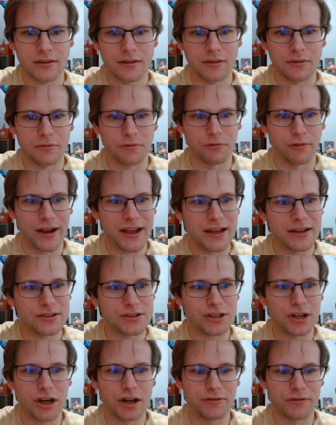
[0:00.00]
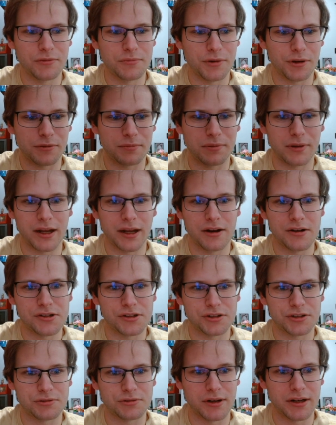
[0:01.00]
Ring is gone from both players.
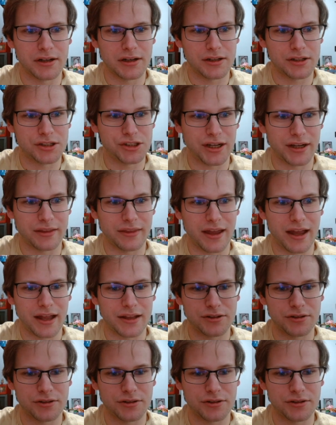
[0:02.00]
Just wanted to check that.